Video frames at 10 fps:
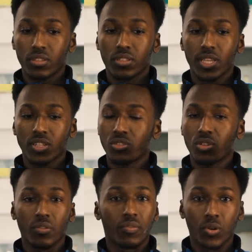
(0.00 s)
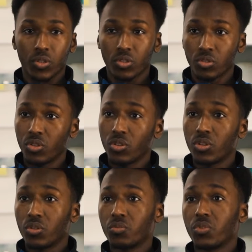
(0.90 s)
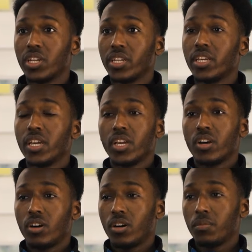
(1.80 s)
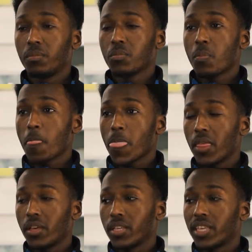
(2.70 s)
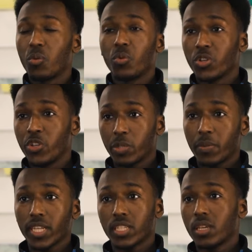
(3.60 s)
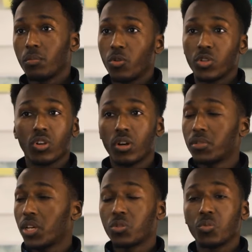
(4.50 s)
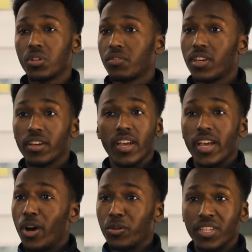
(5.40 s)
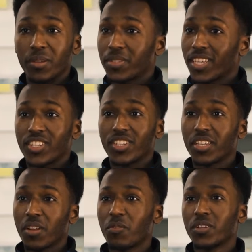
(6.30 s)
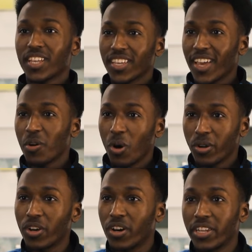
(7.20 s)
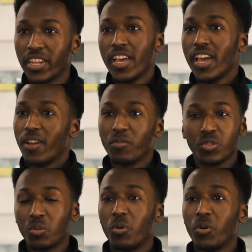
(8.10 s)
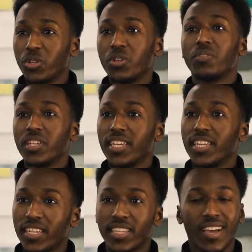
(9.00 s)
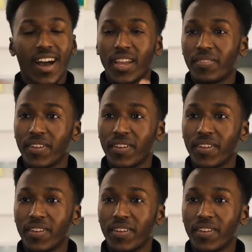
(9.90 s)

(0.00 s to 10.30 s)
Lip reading: sessions are not focused on you, you don't really get what you expect. But when you come down to one of the LDM sessions, everyone's like, yeah, well done. Everyone's supporting you if you need it. There's a high